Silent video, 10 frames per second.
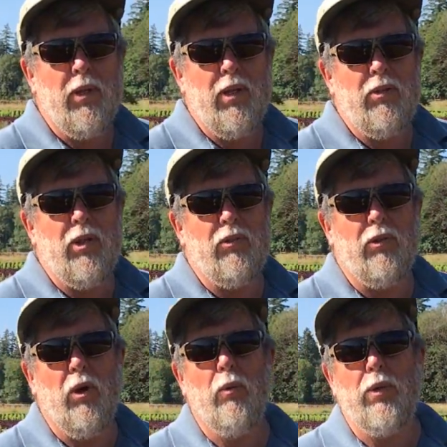And this
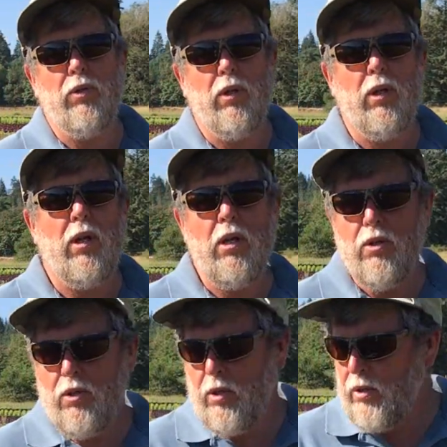isn't always the
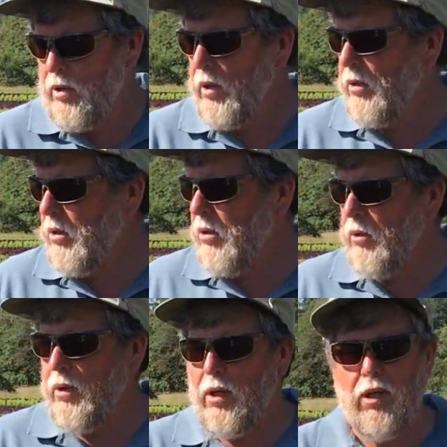easiest thing to
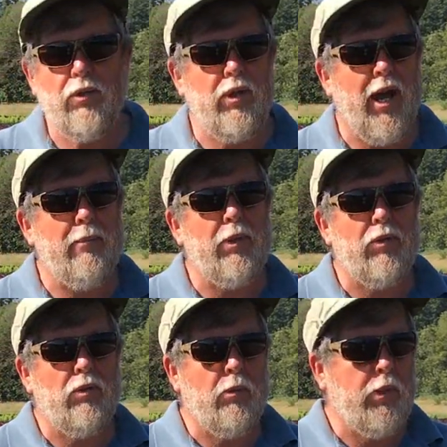do, and it is time
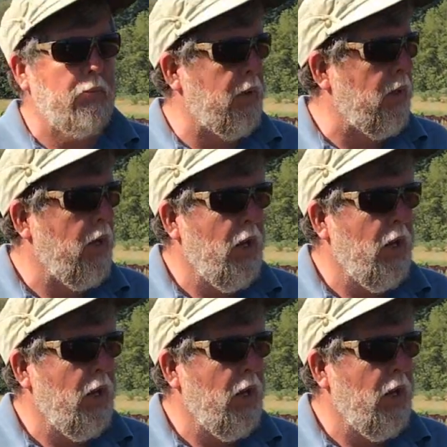consuming, but